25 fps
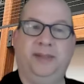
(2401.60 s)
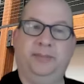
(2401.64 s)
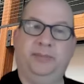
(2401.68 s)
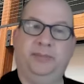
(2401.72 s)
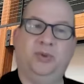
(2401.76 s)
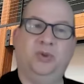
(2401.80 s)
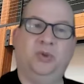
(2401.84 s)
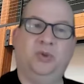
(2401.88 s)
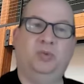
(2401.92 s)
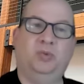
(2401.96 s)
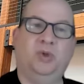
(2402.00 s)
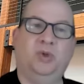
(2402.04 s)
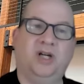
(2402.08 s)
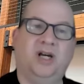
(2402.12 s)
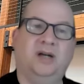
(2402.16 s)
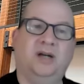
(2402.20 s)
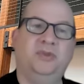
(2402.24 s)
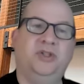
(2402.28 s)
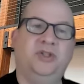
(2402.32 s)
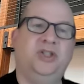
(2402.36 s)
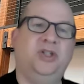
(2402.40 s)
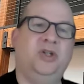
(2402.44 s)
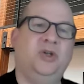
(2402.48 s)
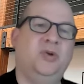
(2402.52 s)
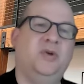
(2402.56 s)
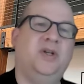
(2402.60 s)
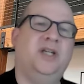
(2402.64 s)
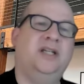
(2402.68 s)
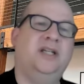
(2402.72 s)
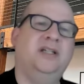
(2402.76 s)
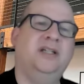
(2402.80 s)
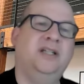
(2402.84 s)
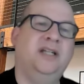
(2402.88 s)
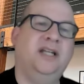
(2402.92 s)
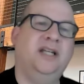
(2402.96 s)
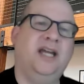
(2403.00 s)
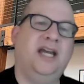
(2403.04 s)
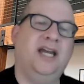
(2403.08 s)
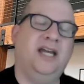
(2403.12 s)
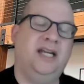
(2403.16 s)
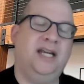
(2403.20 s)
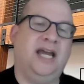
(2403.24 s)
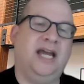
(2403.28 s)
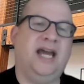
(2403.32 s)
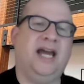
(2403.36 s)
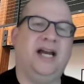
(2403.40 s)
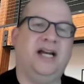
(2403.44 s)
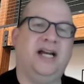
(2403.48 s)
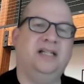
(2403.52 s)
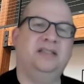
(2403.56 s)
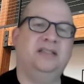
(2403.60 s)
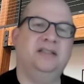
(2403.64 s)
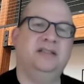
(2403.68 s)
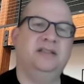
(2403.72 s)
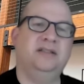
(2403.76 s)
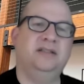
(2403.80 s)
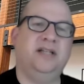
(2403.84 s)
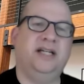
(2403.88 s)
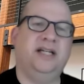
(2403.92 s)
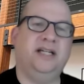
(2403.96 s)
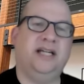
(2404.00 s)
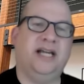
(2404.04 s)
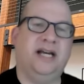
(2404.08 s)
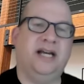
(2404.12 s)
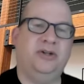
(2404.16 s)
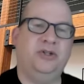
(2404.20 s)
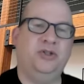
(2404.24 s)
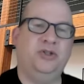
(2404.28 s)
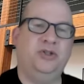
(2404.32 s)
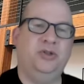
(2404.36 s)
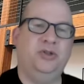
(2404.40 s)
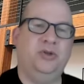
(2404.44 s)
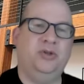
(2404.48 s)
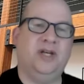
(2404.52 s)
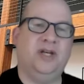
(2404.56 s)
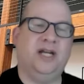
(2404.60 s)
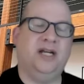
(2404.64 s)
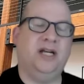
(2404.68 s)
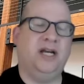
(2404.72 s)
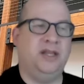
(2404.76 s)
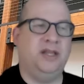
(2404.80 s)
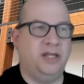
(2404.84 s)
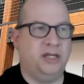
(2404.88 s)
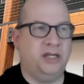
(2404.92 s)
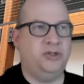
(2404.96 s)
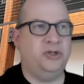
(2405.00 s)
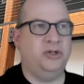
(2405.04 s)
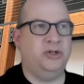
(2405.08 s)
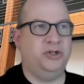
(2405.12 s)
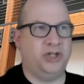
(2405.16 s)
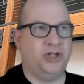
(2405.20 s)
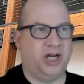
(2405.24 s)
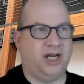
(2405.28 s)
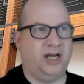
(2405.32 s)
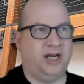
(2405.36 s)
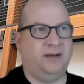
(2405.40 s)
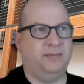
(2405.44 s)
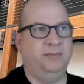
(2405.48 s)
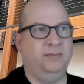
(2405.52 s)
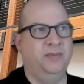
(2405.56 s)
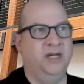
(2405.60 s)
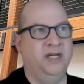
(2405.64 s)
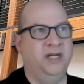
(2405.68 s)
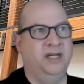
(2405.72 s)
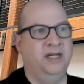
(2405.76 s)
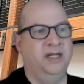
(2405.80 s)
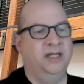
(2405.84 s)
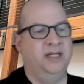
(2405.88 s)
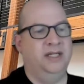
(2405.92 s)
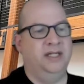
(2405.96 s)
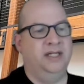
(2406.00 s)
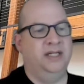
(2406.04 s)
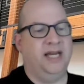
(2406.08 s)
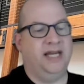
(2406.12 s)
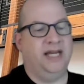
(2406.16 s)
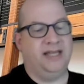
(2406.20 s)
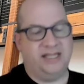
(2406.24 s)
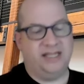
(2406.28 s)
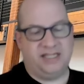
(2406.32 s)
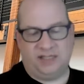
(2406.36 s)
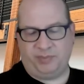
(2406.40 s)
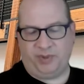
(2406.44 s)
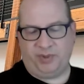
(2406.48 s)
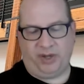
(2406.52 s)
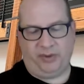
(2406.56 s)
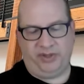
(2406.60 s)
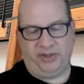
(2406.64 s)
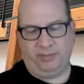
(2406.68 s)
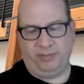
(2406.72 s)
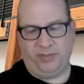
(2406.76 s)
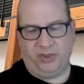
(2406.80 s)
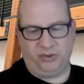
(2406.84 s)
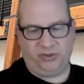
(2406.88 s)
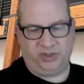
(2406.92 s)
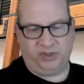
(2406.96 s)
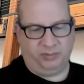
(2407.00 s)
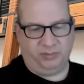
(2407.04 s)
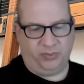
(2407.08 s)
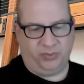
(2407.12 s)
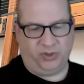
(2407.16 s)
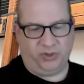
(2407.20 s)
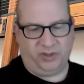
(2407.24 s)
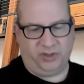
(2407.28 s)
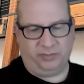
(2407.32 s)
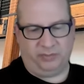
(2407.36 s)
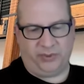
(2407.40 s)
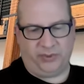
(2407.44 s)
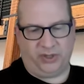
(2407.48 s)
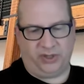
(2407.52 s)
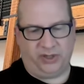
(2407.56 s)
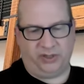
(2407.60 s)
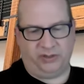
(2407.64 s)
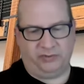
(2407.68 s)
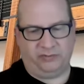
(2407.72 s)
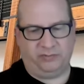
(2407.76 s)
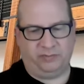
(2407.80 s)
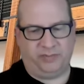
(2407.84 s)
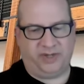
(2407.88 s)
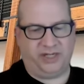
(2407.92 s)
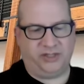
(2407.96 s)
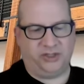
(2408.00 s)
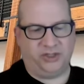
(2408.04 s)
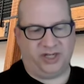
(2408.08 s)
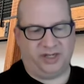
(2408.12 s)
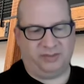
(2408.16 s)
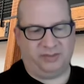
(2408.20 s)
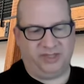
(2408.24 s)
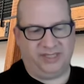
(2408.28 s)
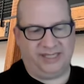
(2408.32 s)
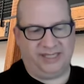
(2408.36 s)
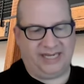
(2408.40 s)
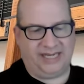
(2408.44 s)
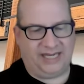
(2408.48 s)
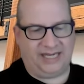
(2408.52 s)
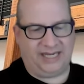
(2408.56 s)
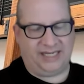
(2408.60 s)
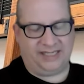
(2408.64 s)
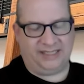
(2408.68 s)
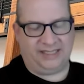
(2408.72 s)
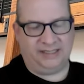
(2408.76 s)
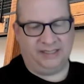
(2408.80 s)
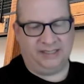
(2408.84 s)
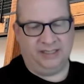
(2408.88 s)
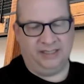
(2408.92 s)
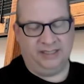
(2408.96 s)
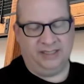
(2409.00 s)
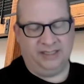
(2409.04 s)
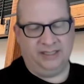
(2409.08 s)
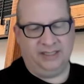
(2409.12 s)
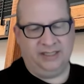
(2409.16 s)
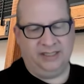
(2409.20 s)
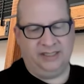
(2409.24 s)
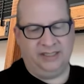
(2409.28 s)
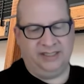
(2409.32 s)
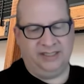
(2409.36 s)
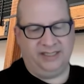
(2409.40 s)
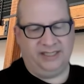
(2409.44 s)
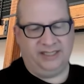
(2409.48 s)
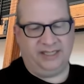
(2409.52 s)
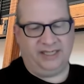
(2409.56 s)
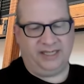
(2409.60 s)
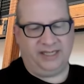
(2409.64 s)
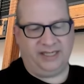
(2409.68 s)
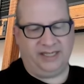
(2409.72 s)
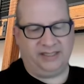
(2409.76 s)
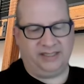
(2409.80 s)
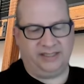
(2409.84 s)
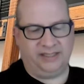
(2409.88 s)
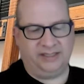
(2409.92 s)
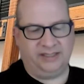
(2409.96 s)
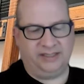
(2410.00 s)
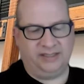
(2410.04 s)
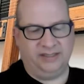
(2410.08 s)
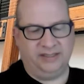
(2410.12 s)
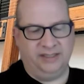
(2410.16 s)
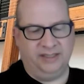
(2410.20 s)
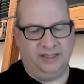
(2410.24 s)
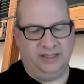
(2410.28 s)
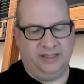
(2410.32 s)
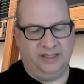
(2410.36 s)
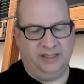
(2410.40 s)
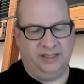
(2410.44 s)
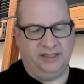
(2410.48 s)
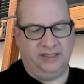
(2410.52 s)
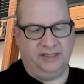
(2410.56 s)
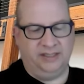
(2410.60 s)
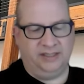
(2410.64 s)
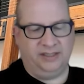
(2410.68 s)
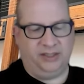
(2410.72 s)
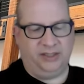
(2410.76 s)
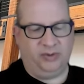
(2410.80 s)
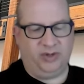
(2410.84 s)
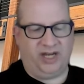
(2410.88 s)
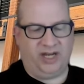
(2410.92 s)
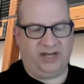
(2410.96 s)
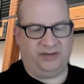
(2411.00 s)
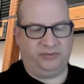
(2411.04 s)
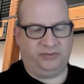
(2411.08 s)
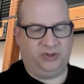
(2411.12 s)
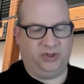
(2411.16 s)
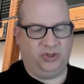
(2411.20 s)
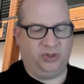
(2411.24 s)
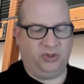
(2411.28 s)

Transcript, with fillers: People will come to you and ask, like, how did you do that? And then your job, and this is probably the most important part of my job today, is you